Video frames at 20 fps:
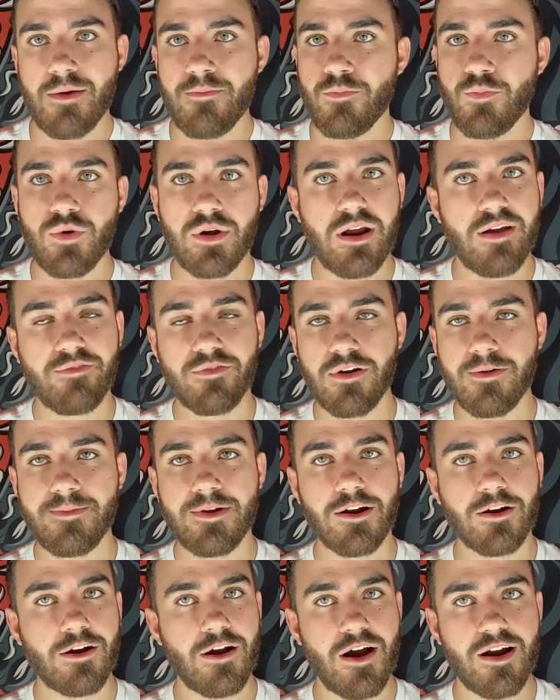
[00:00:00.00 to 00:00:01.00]
whenever
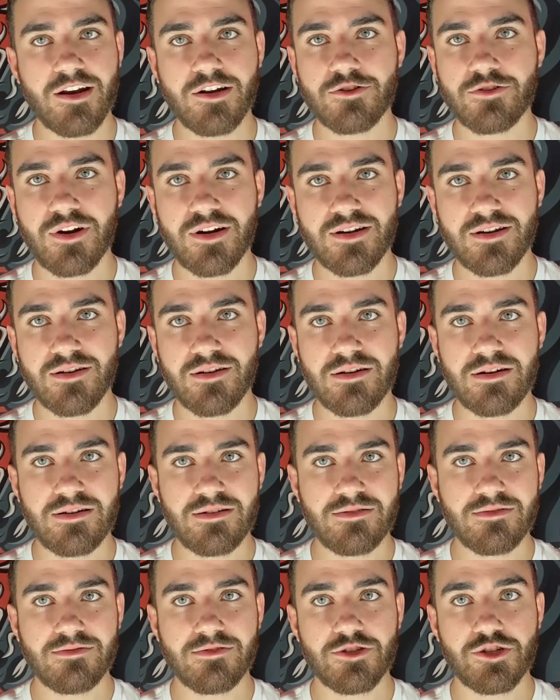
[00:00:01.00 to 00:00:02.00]
Amirkhani tried
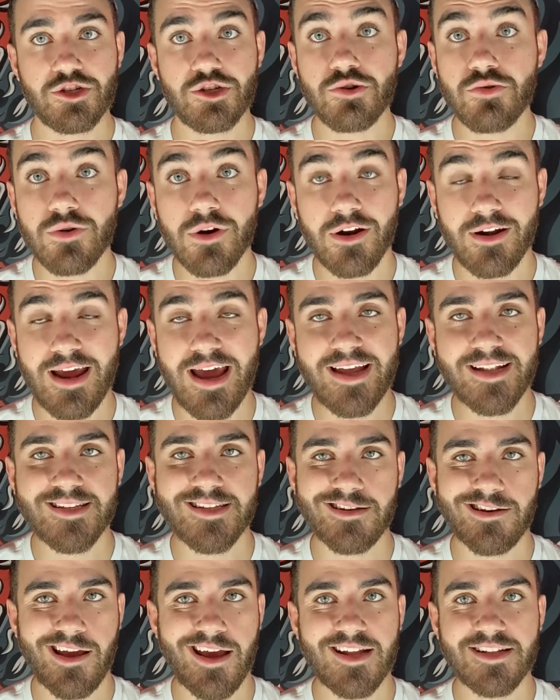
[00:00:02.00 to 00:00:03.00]
to shoot on
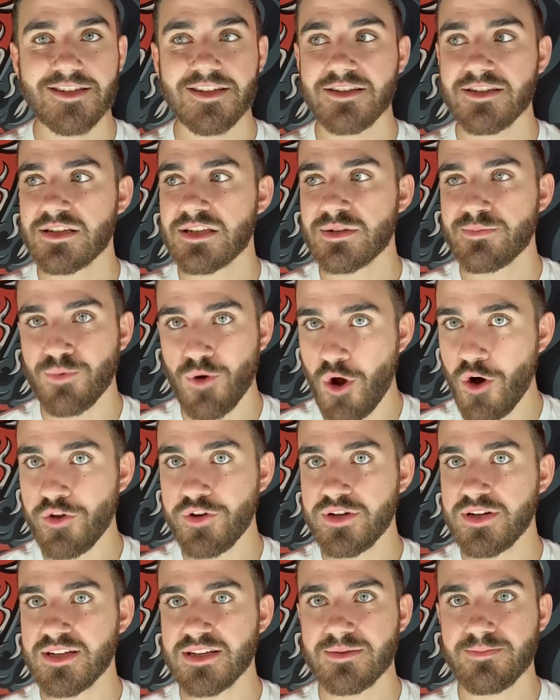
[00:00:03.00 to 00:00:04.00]
Edson's
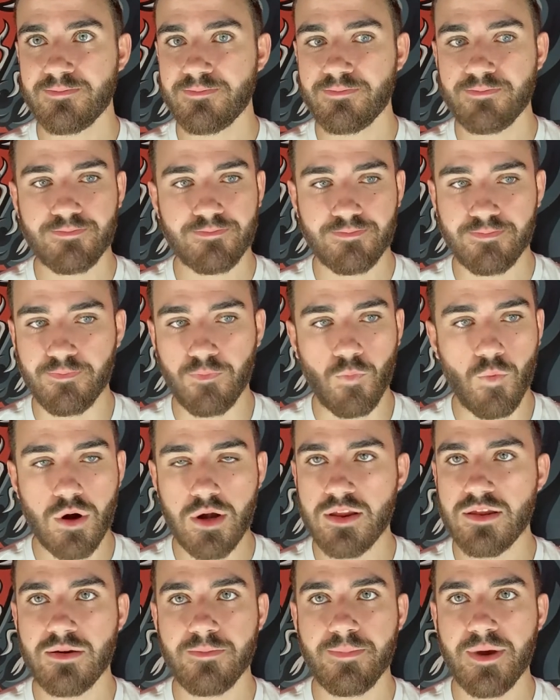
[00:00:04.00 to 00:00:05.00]
sprawling is one
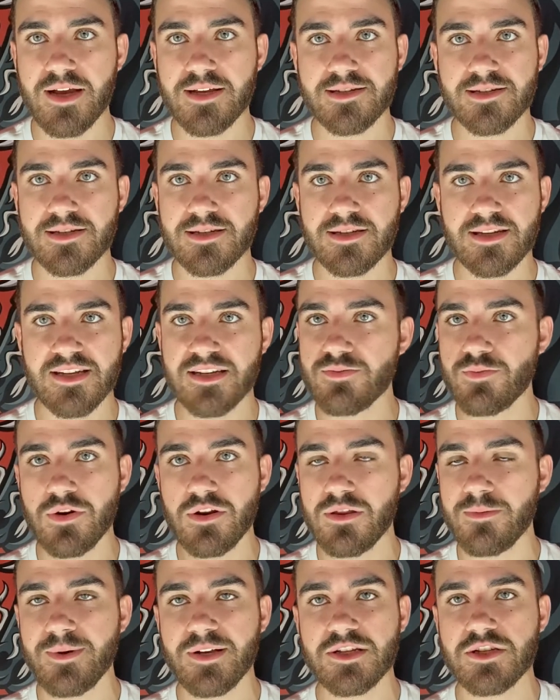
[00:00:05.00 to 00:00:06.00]
of the best. He's one
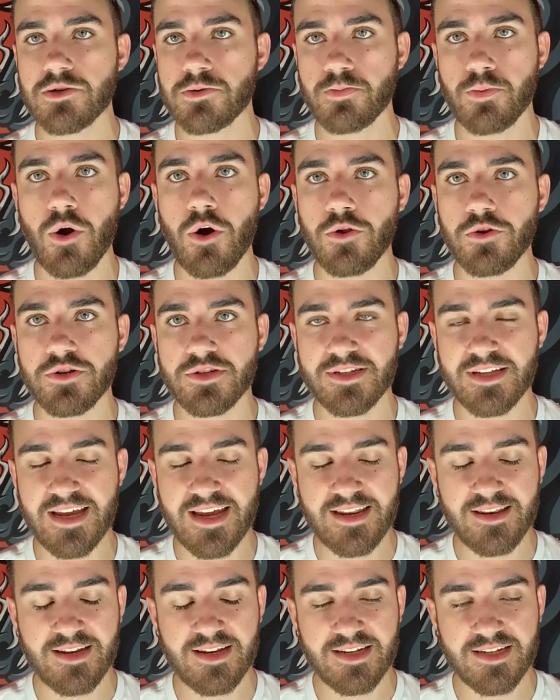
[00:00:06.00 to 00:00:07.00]
of the best sprawlers
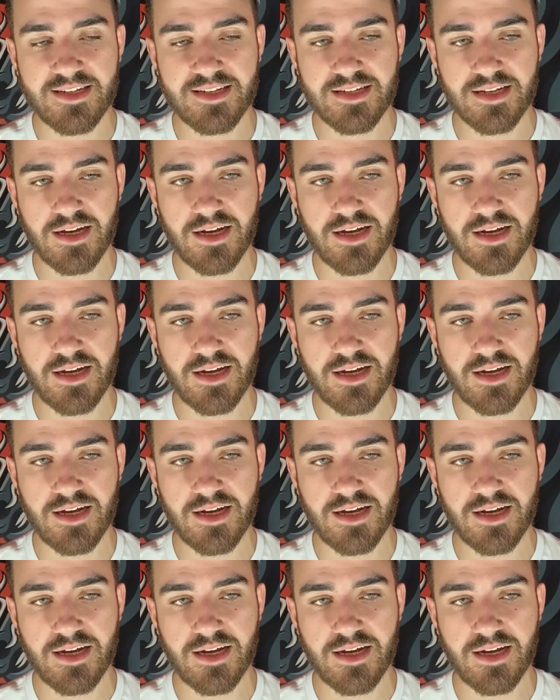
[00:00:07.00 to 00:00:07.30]
in his